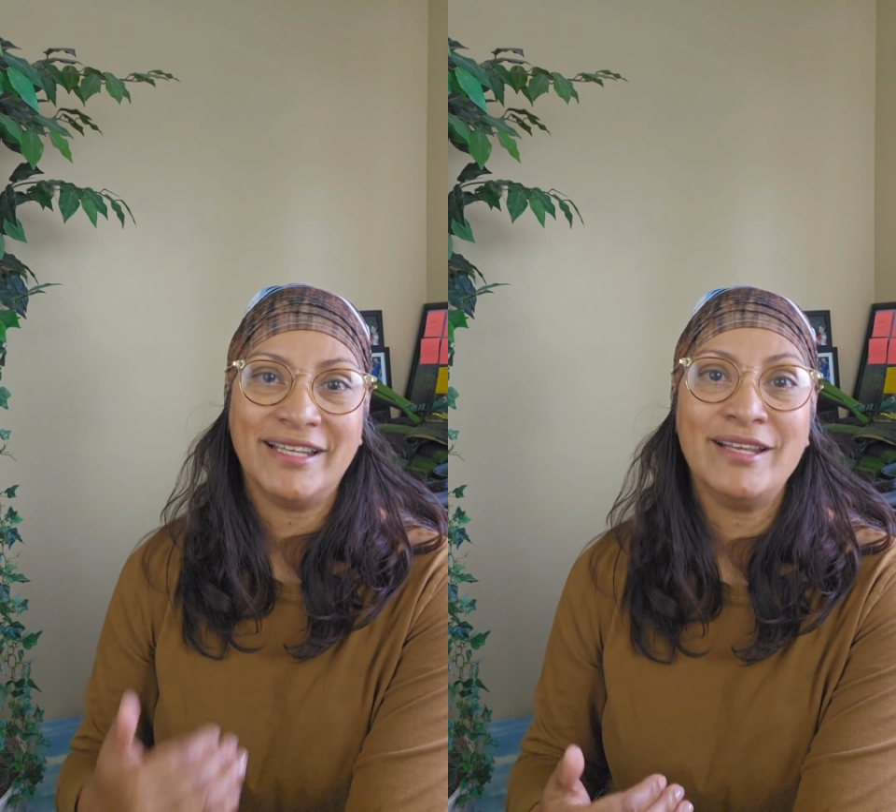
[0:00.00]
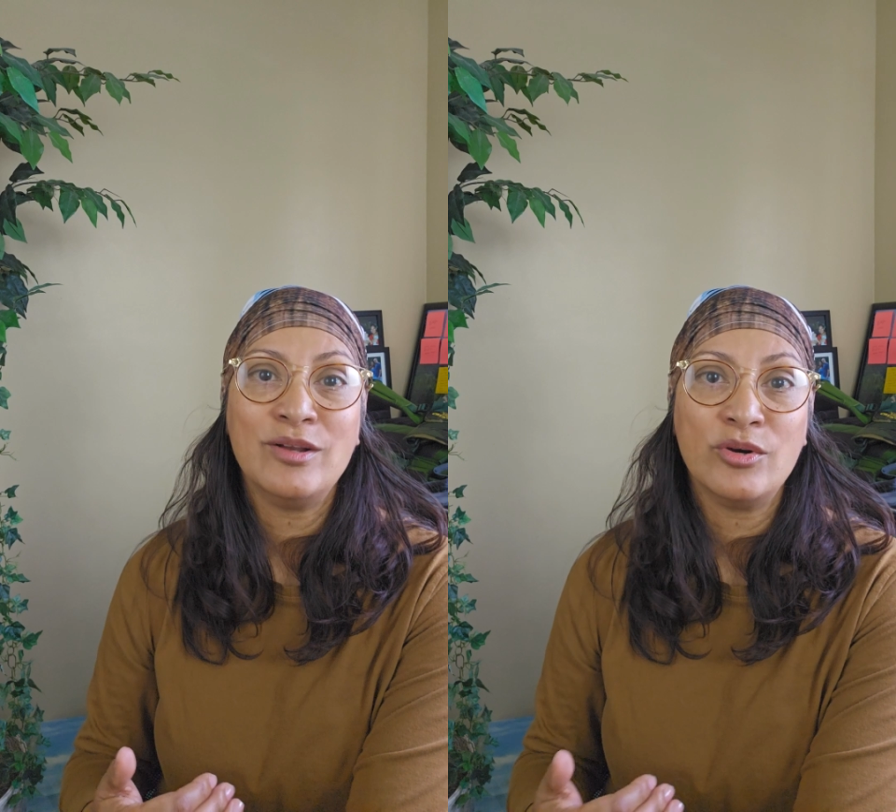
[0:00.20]

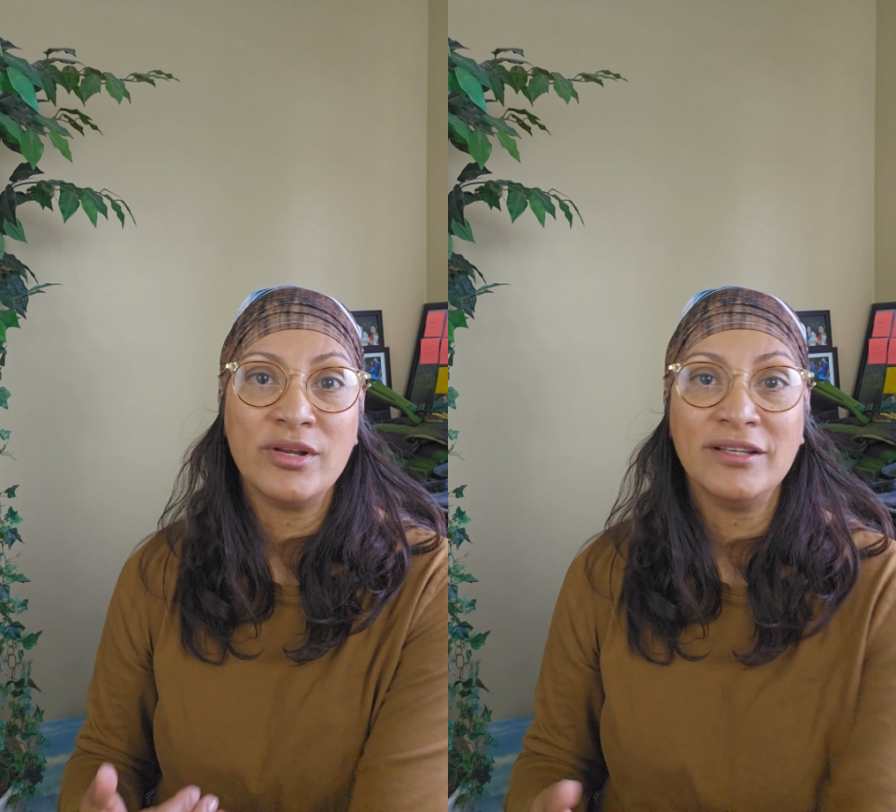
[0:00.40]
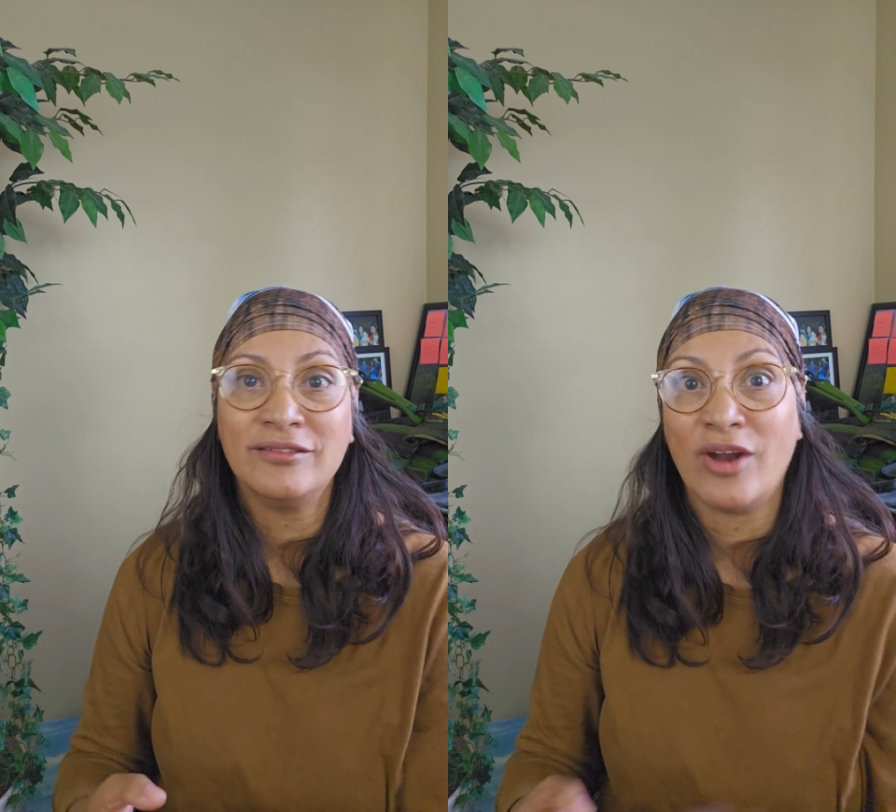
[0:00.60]

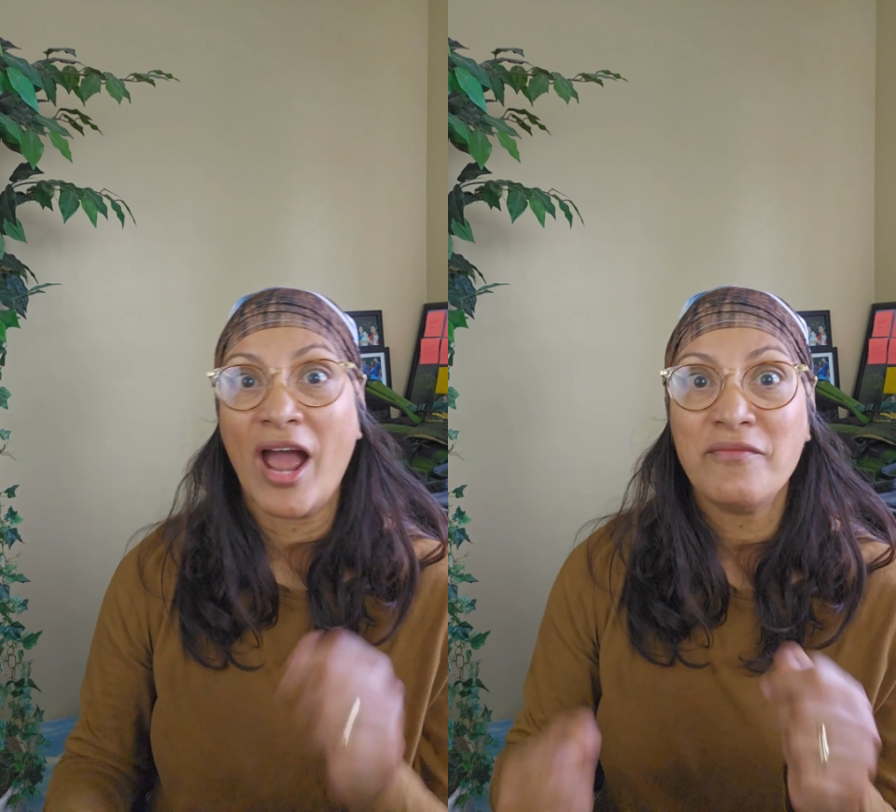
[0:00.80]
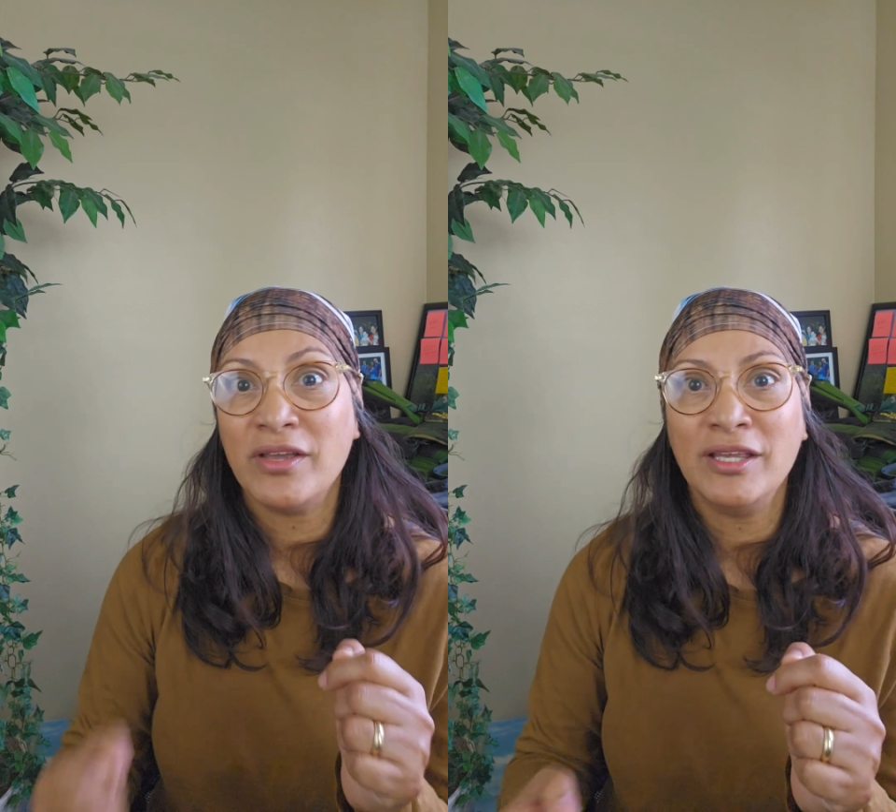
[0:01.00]
January
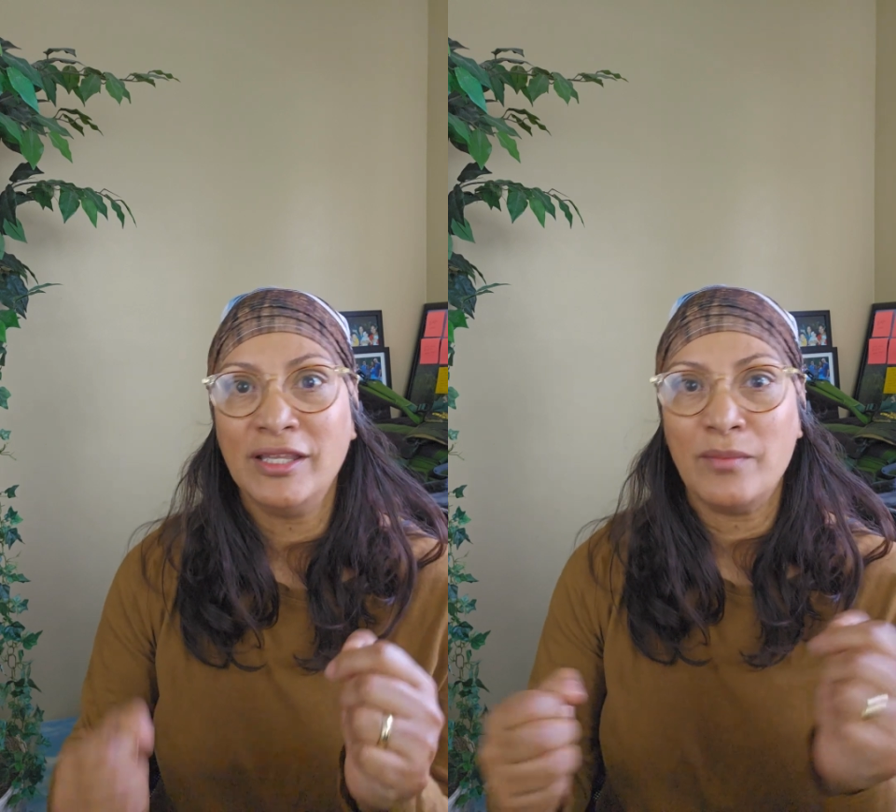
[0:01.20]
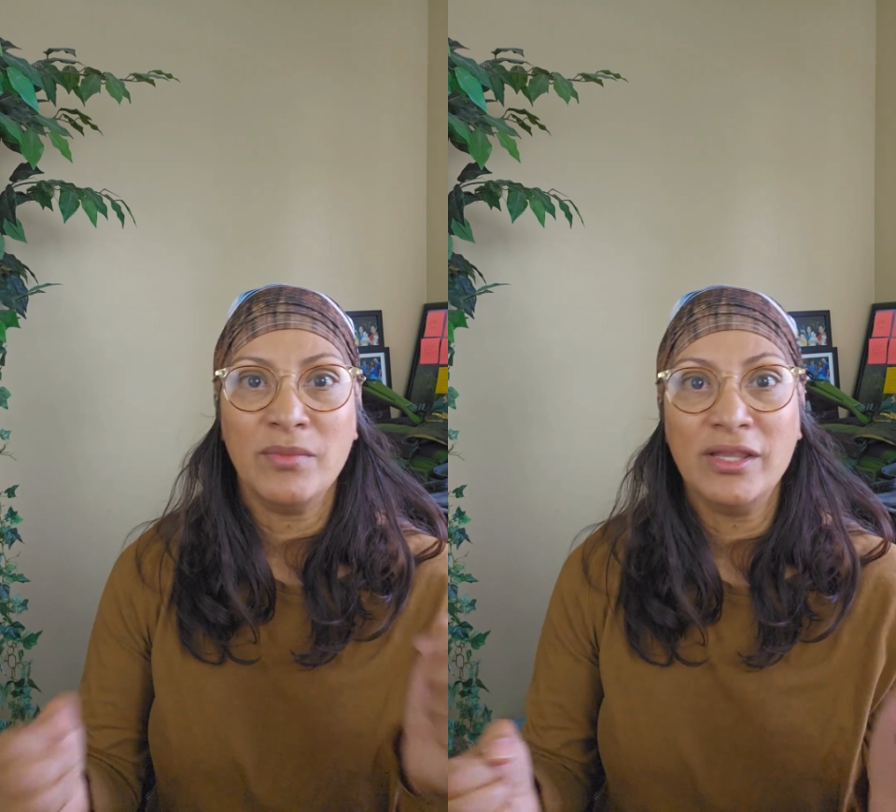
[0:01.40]
driving in
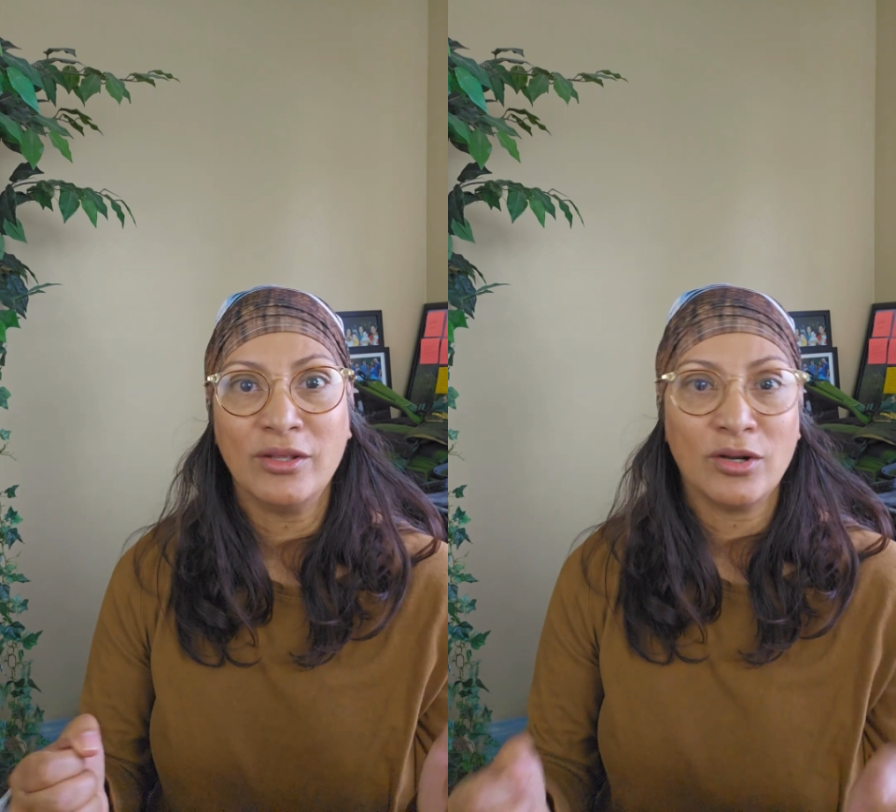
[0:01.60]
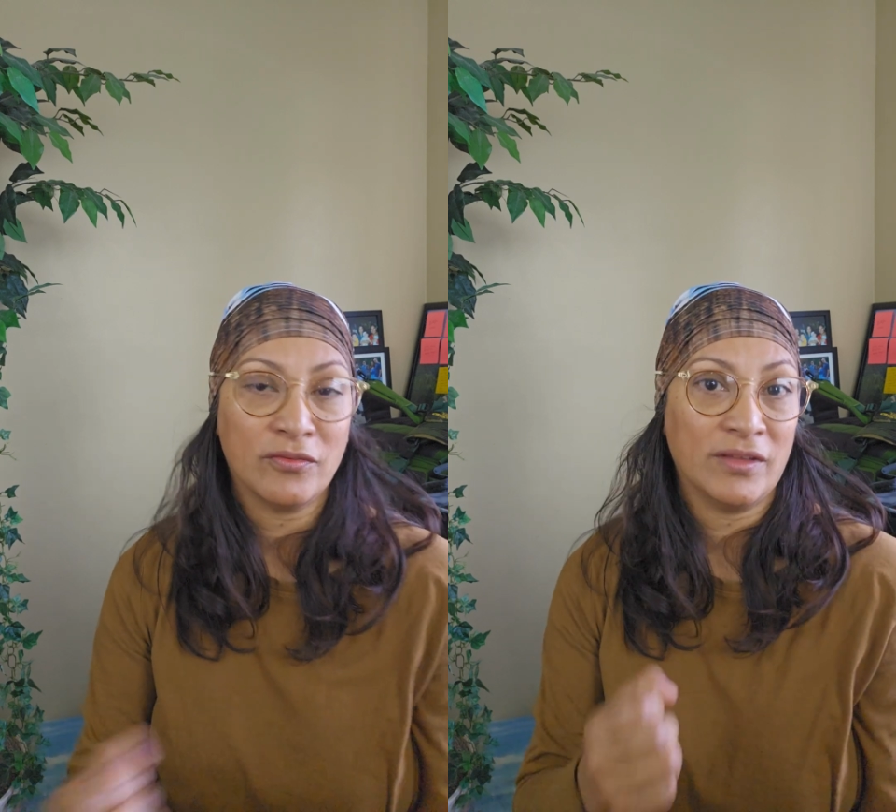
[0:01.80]
the
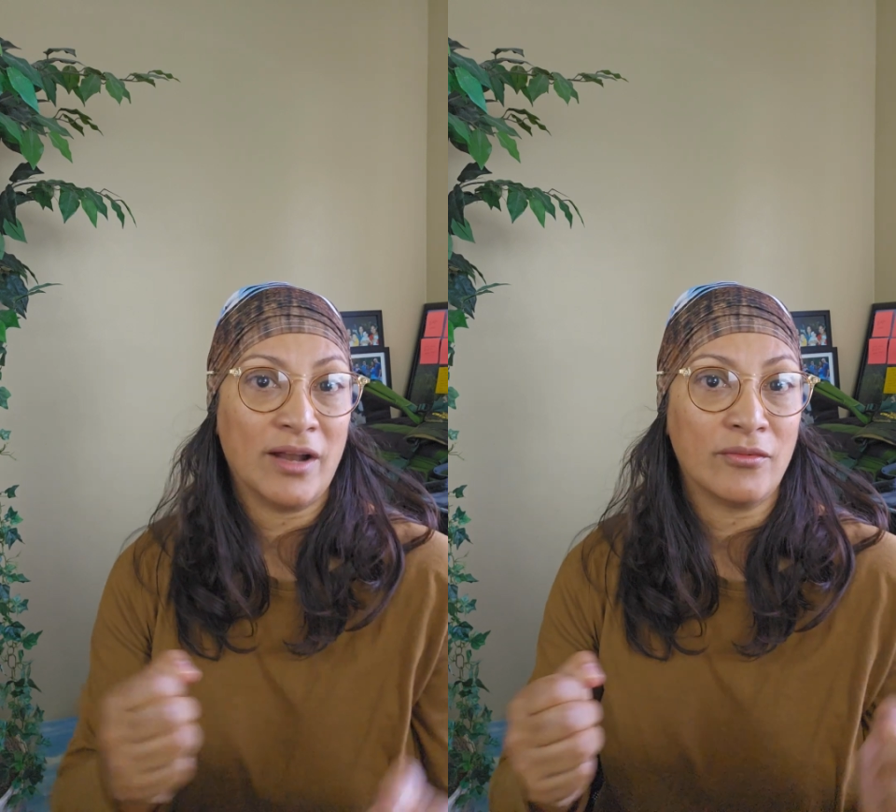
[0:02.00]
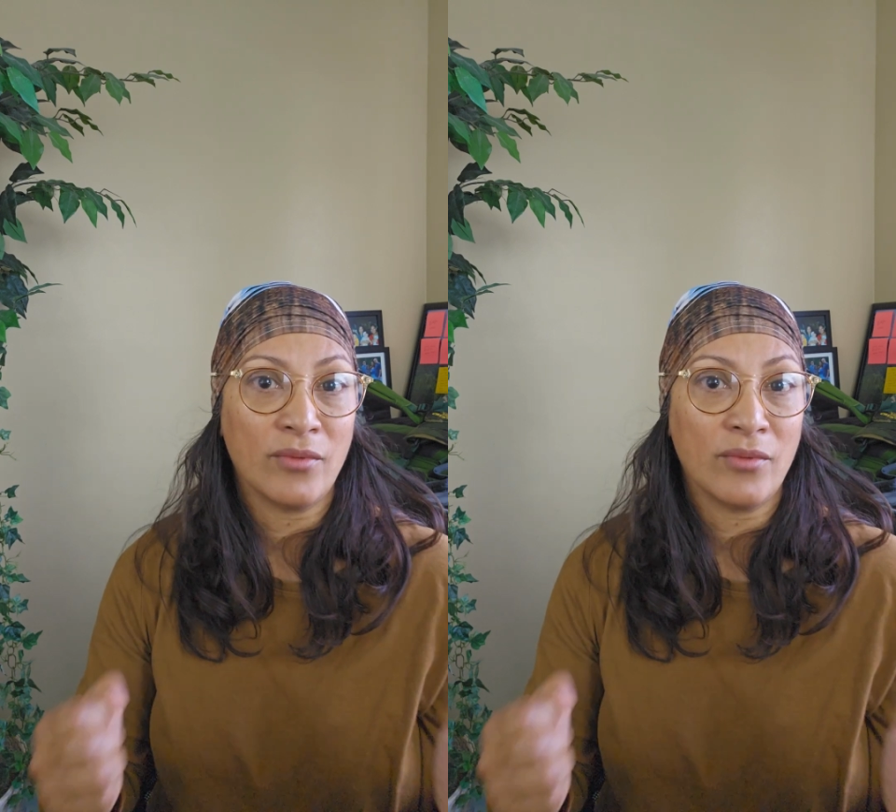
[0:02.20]
middle of the